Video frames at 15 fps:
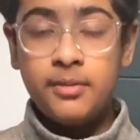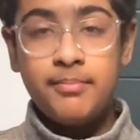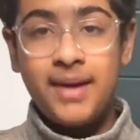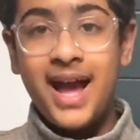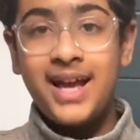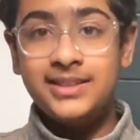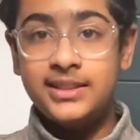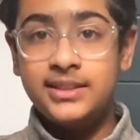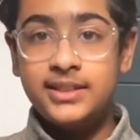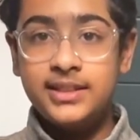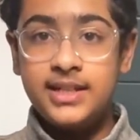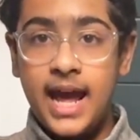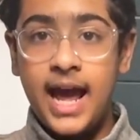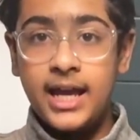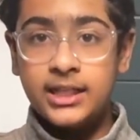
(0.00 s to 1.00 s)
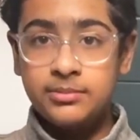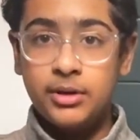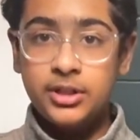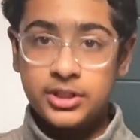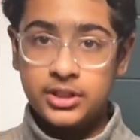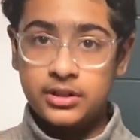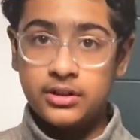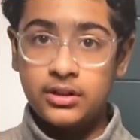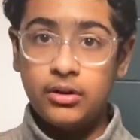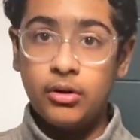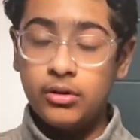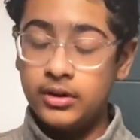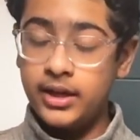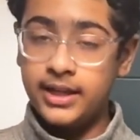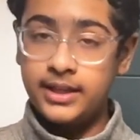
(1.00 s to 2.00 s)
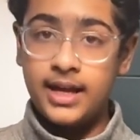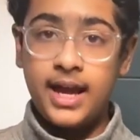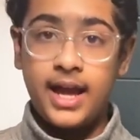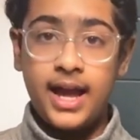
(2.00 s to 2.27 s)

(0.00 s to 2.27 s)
mass isn't as much or like